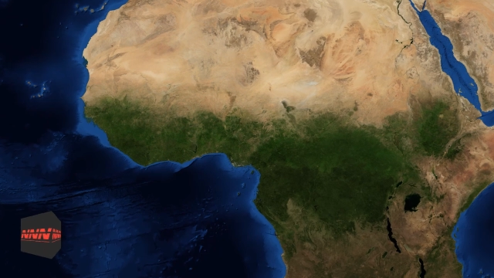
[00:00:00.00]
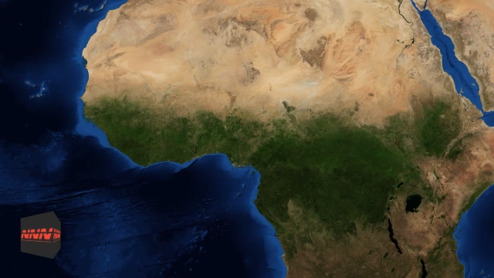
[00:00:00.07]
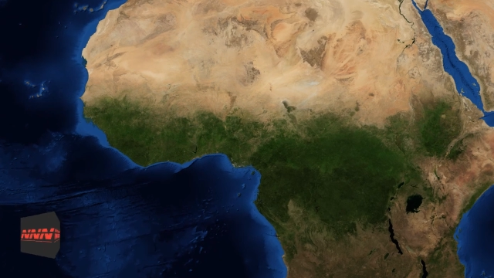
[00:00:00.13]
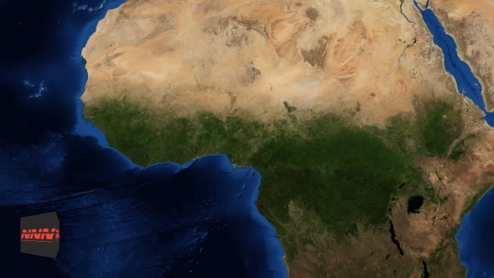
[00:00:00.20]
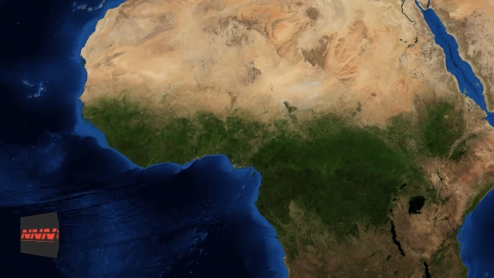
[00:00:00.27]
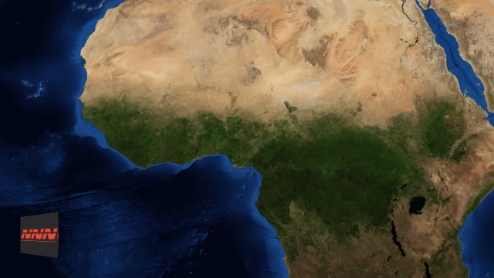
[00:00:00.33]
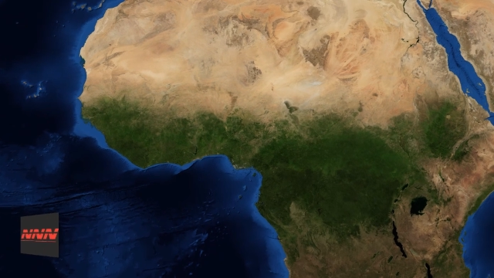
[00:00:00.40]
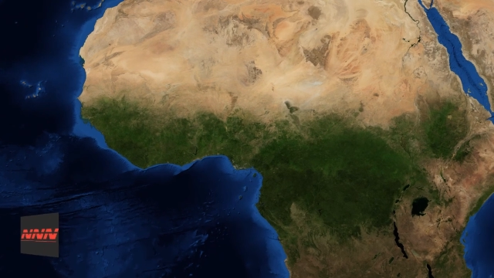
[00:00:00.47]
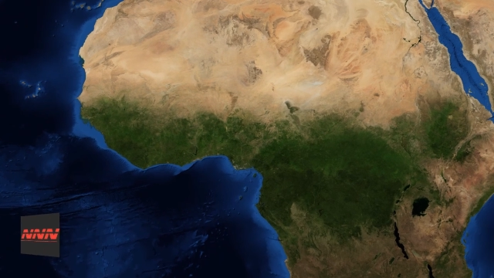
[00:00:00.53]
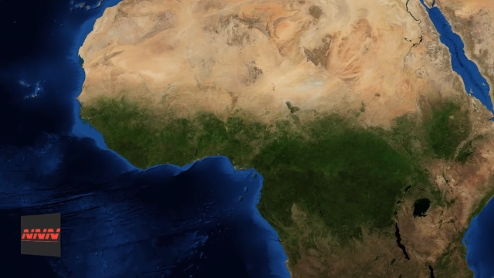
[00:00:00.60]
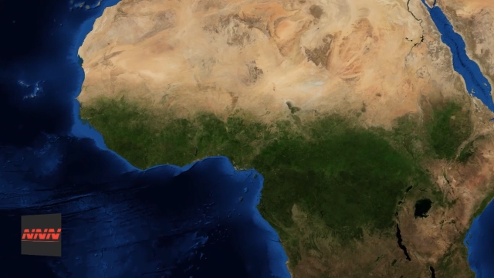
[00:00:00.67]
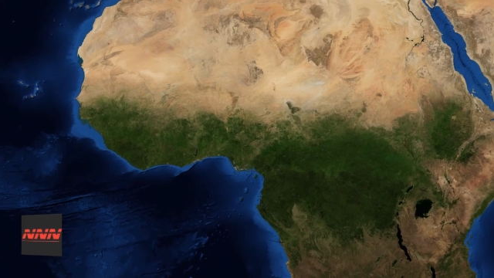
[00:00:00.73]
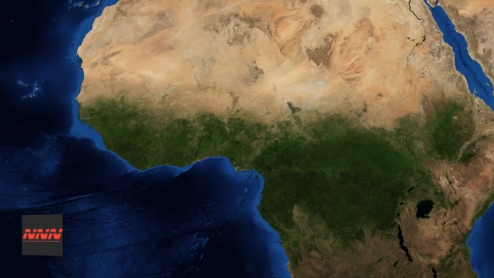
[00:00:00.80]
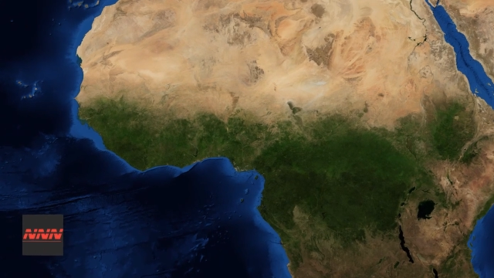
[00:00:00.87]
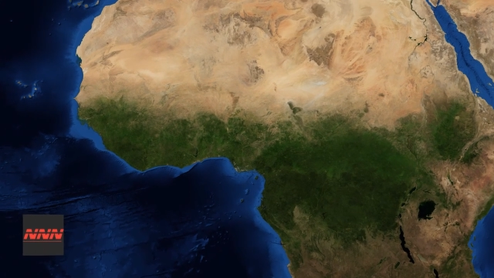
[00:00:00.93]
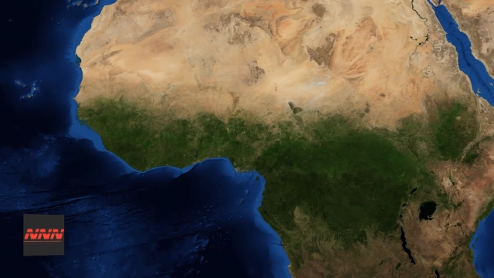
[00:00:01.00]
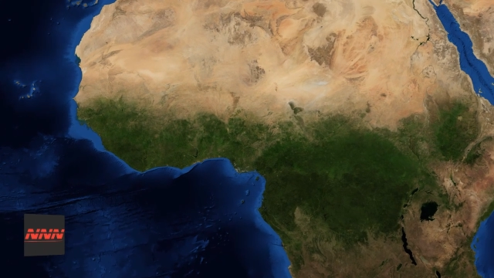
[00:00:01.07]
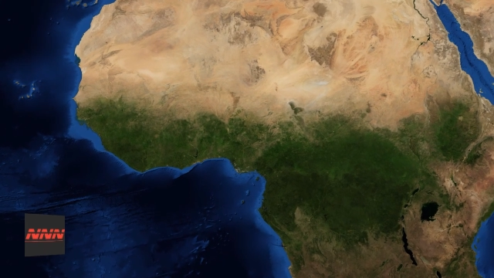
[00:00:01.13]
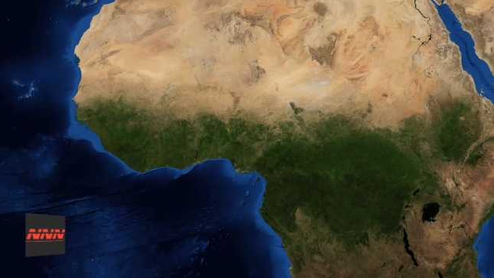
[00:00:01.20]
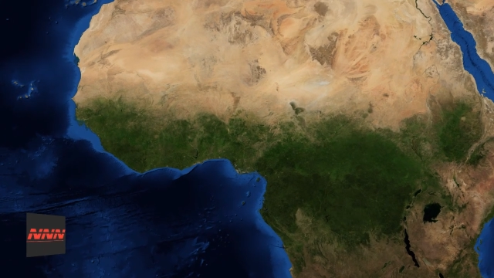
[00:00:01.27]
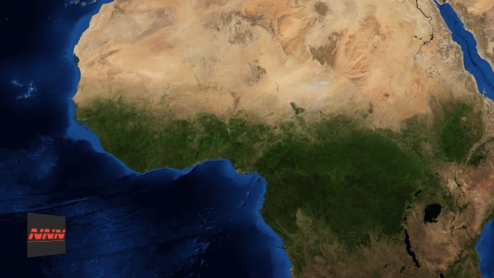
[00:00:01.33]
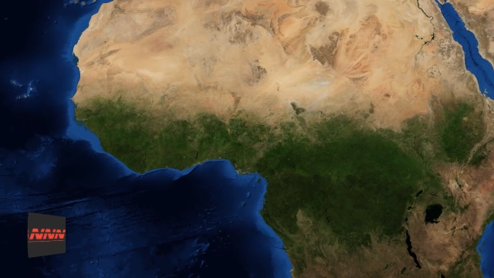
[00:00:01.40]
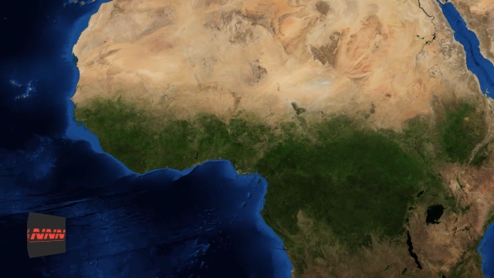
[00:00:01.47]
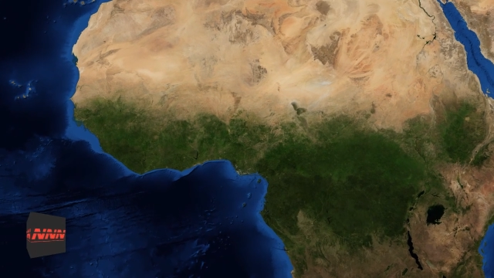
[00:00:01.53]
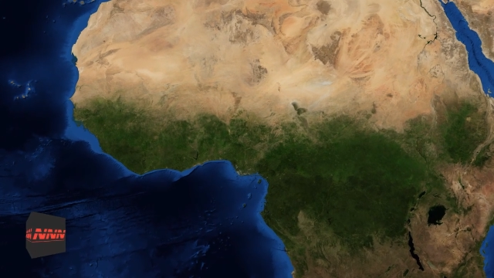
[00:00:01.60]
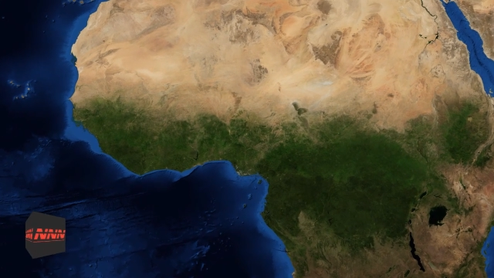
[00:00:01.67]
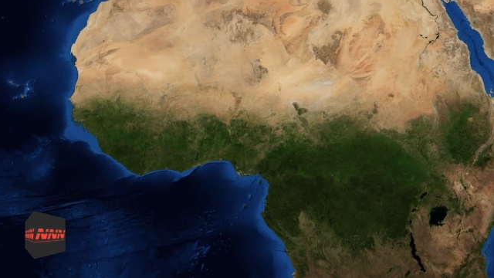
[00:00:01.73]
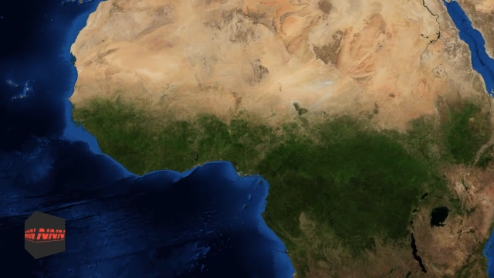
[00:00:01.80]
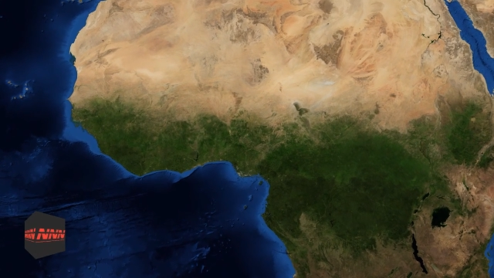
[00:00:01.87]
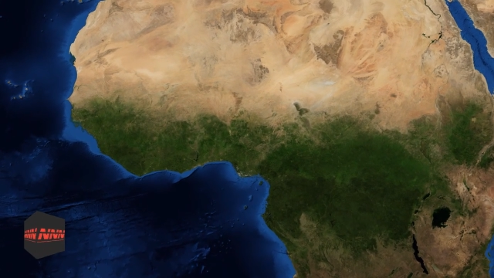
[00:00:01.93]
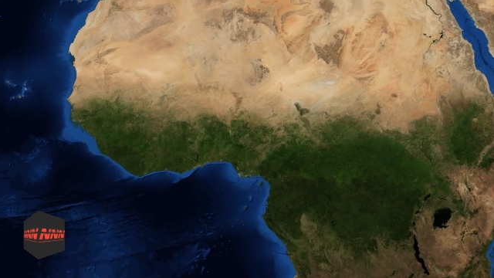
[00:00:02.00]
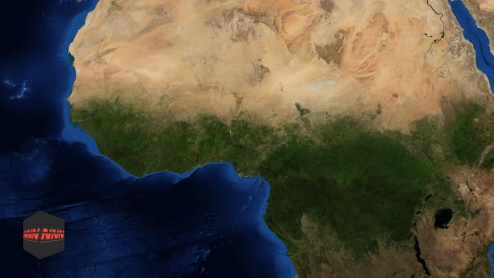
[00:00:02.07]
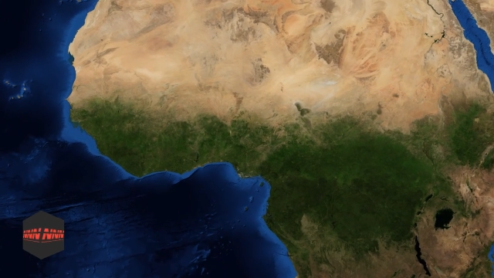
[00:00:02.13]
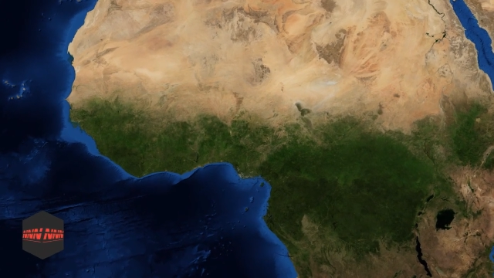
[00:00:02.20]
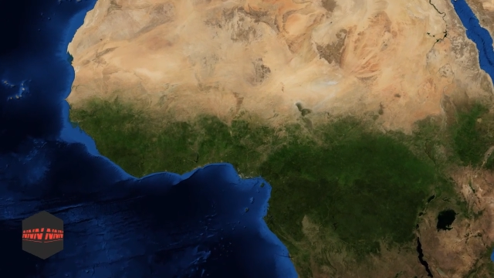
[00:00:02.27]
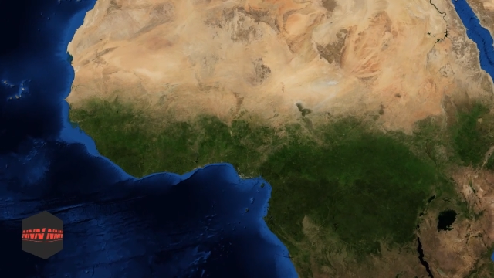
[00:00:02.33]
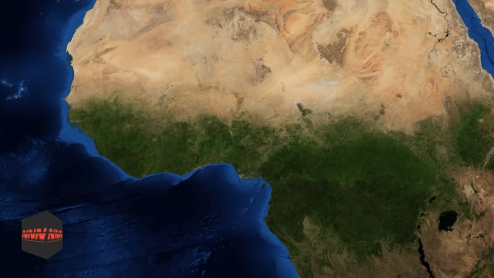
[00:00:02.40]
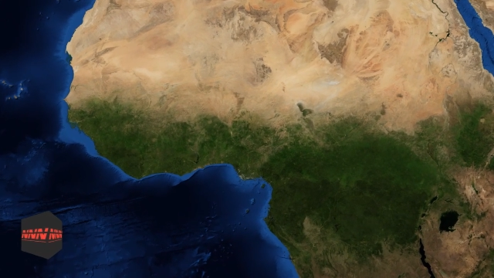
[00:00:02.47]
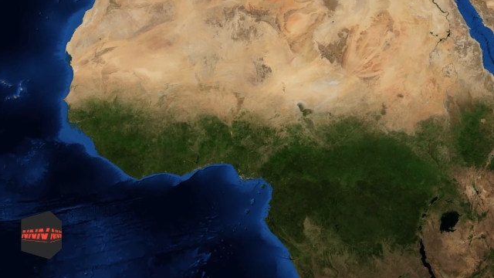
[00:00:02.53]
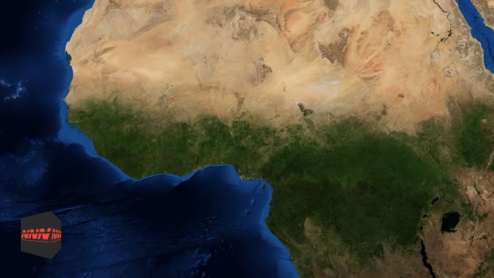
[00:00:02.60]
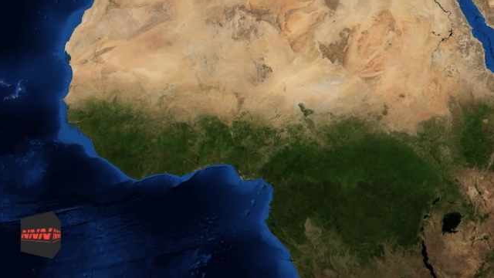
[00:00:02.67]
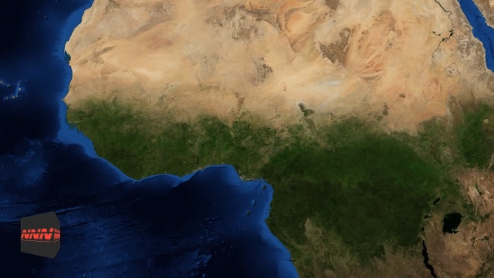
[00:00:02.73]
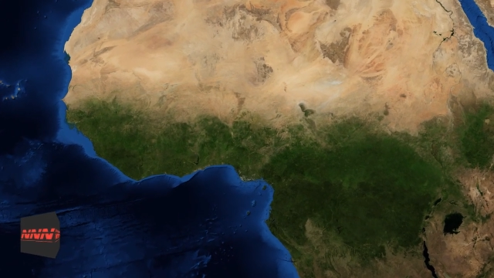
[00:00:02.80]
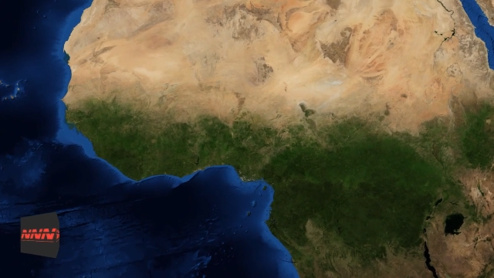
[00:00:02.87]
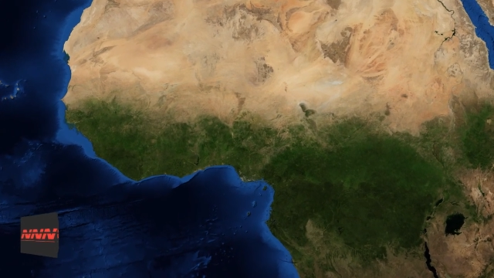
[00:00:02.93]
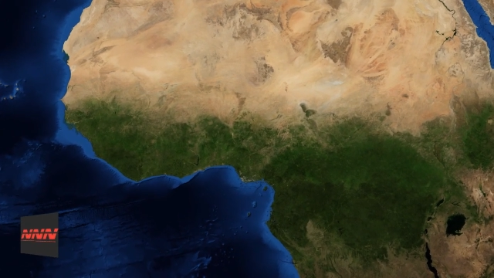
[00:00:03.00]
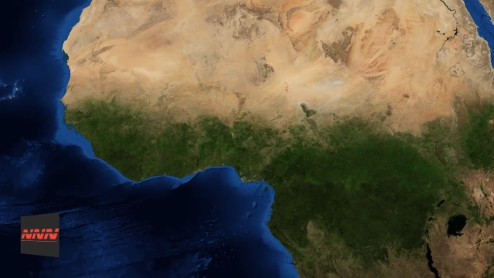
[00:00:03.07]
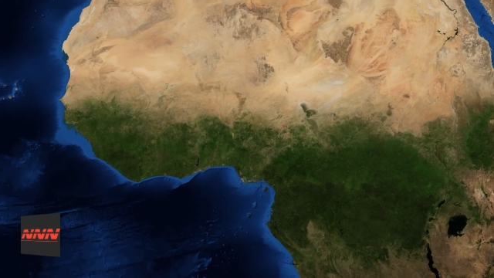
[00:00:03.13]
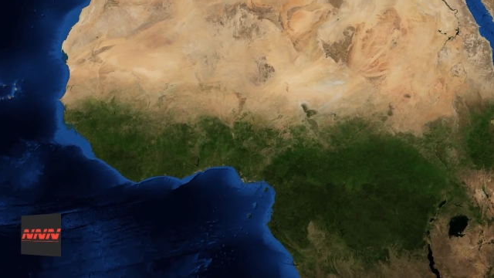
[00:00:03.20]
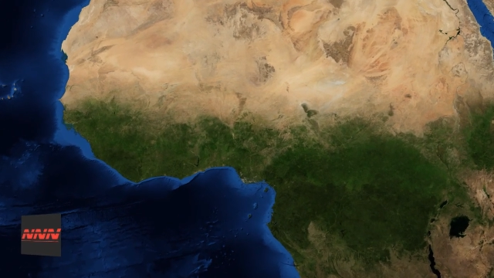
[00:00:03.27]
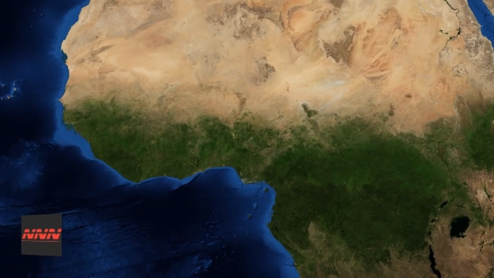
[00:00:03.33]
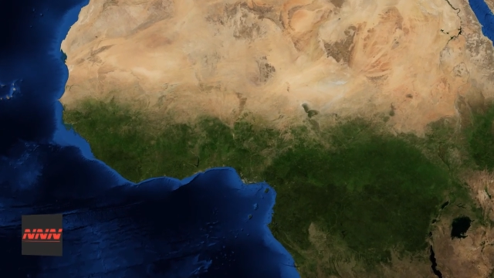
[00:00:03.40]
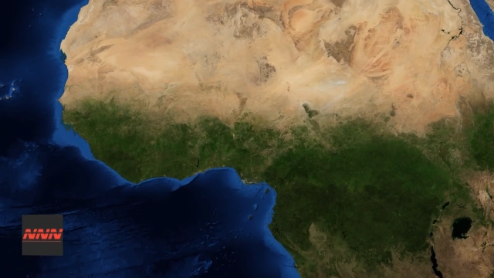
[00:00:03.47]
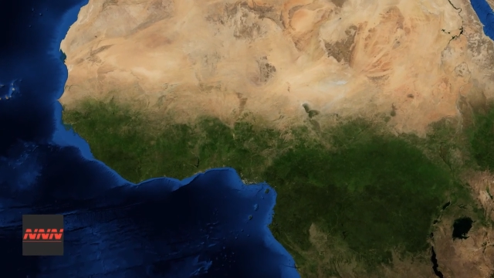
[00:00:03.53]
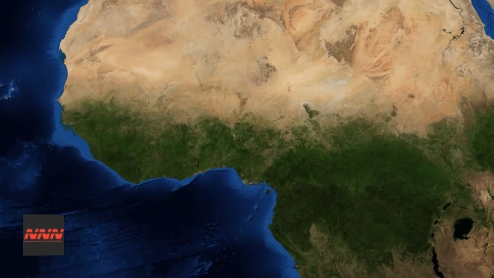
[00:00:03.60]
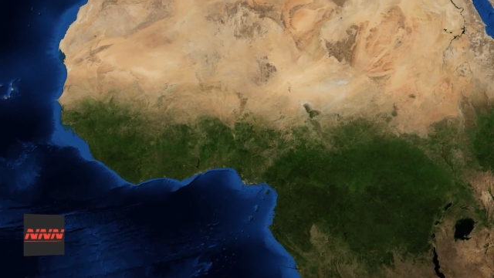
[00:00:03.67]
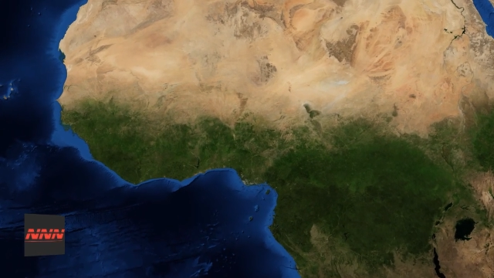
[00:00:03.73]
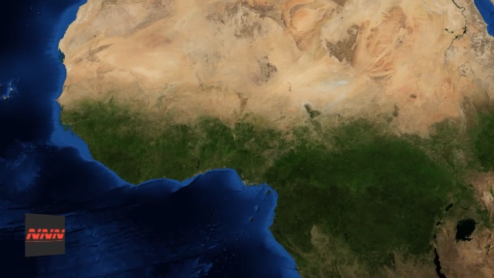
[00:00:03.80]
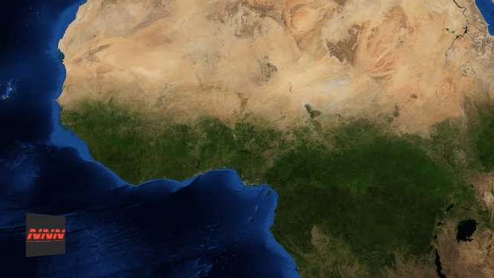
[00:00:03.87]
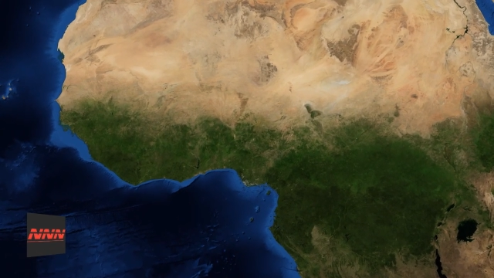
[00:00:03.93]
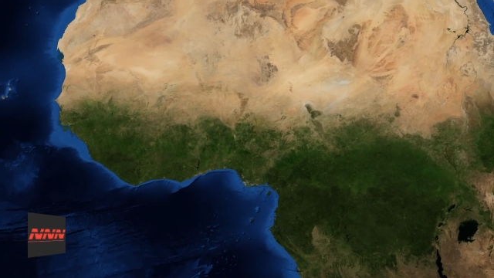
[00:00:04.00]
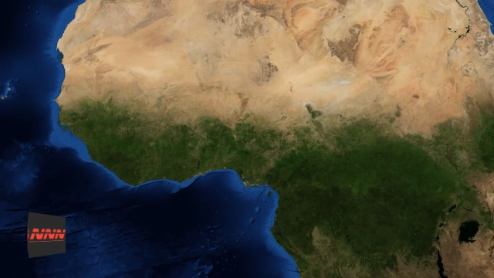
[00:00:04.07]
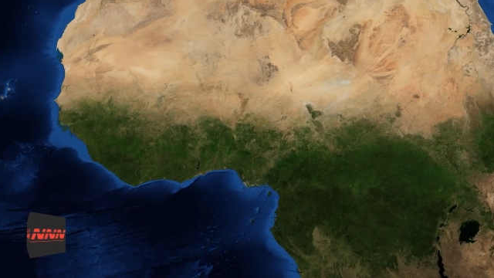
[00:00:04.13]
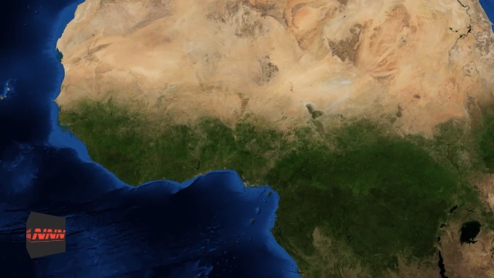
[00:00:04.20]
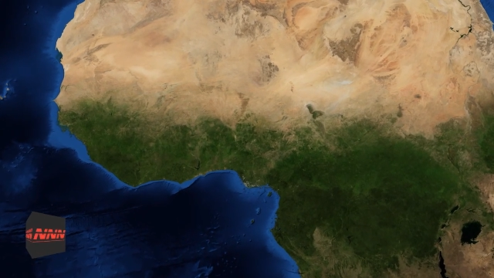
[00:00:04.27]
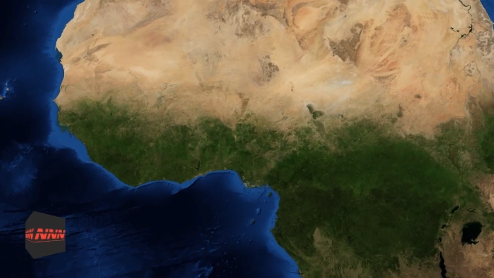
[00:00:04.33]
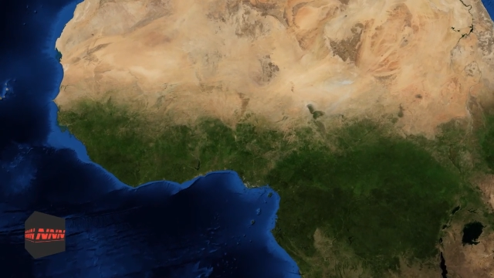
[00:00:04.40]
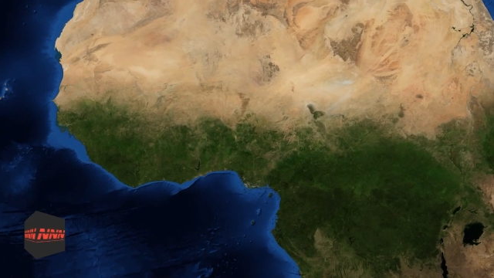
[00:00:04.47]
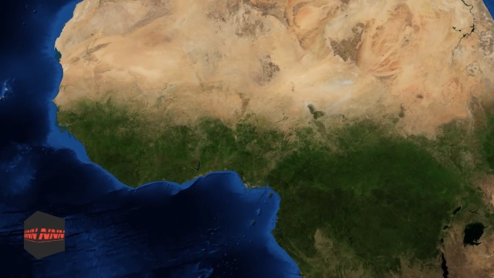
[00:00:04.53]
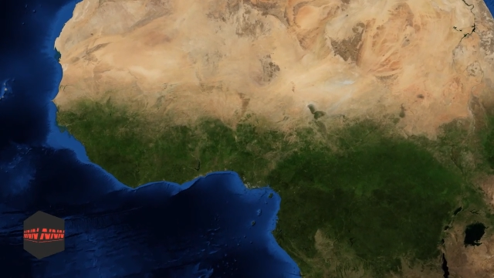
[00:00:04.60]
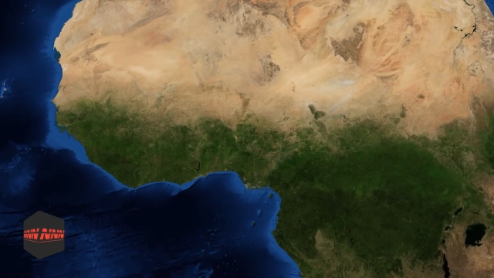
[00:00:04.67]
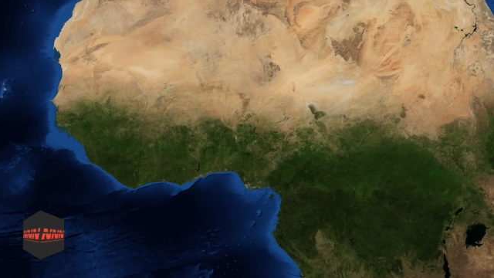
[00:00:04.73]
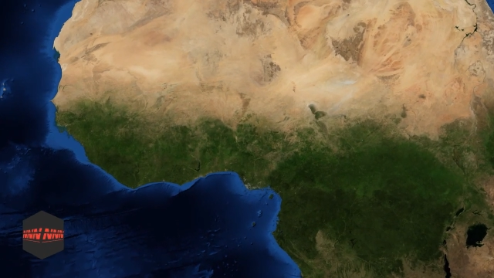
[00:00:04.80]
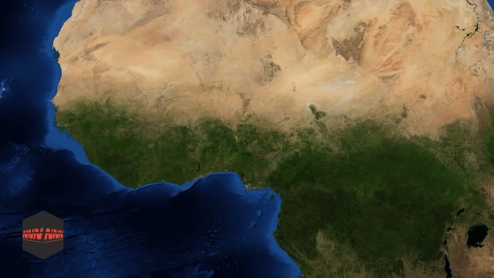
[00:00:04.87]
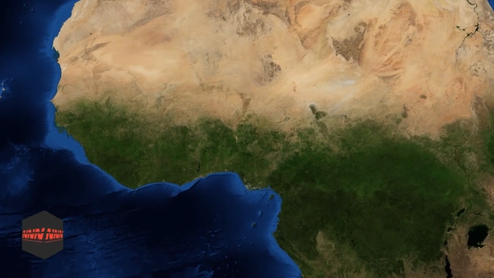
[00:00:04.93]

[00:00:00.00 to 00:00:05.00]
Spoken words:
(no speaker visible)